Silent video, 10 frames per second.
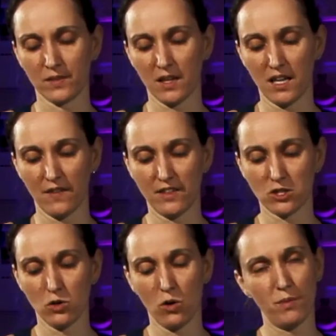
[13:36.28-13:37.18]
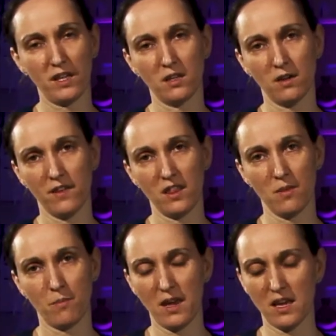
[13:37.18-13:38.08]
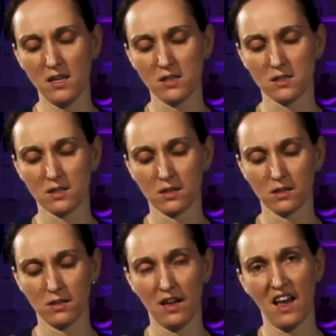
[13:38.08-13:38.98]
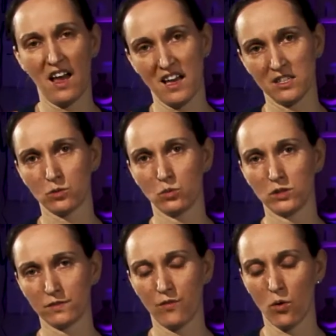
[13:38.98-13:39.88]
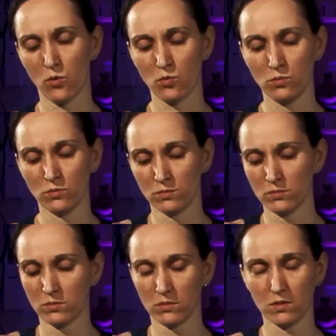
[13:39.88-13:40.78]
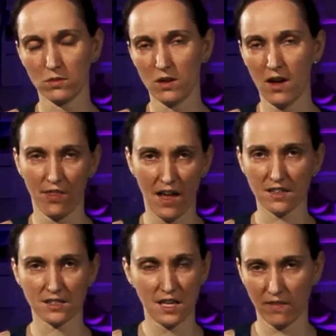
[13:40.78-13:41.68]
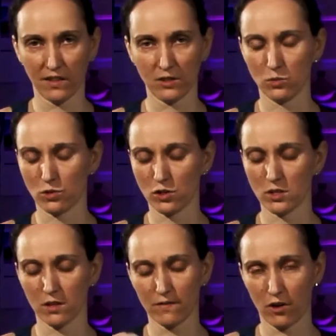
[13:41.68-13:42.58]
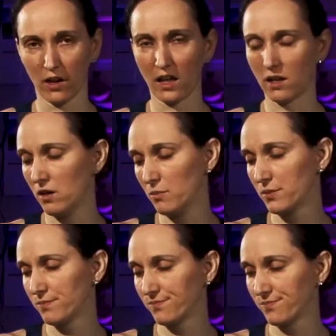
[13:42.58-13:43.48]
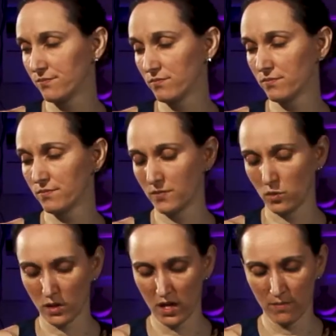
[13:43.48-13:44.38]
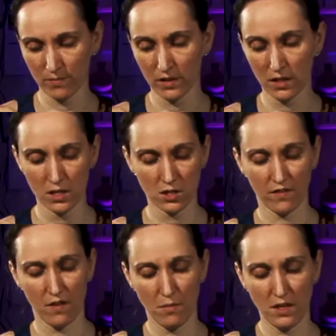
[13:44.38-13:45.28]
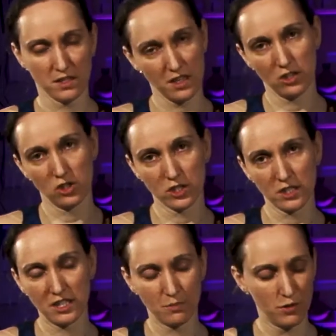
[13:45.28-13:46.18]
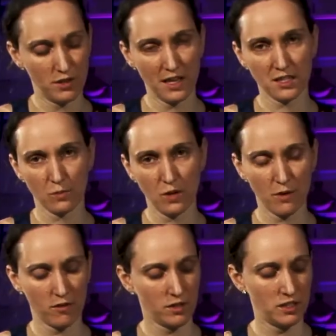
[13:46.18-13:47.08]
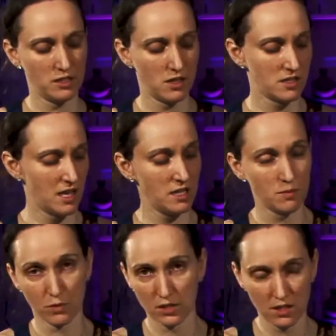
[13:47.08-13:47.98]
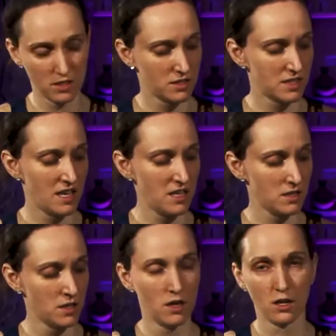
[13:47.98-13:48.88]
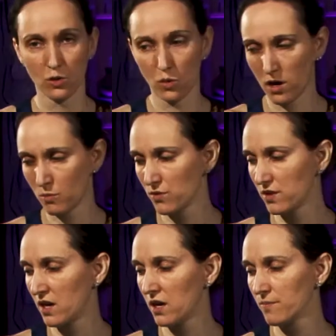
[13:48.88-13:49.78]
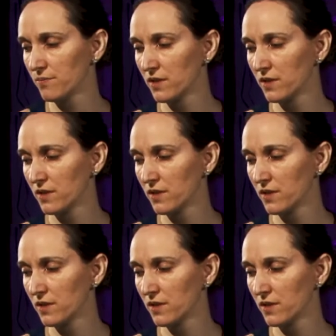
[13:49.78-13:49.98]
And if it's not big enough at the base, it is going to fall, and that's definitely no good for an egg cup. Okay, so if it means that you just need to put this wee bit of clay to the side, put it to the side, no harm with that.